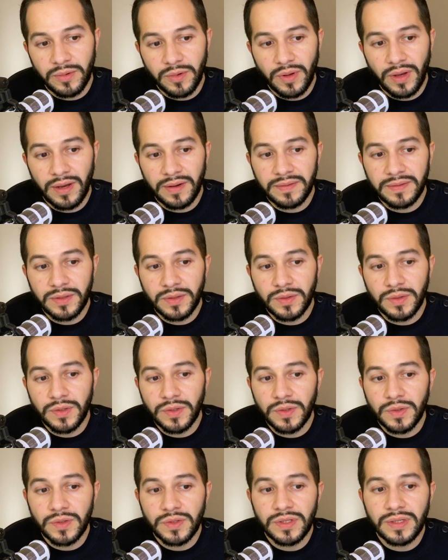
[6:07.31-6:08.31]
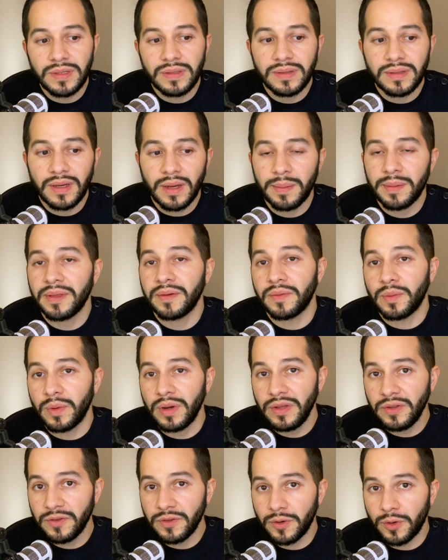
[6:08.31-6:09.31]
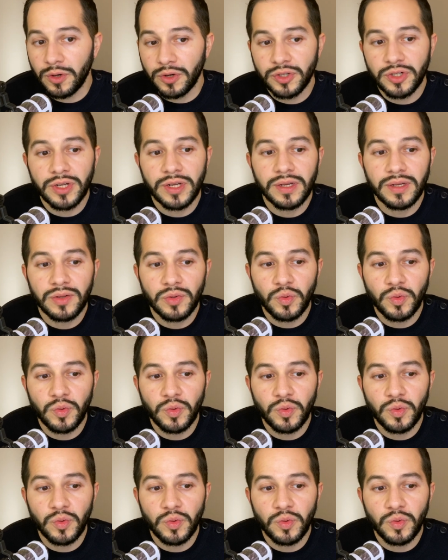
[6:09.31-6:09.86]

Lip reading: you have to use in-depth research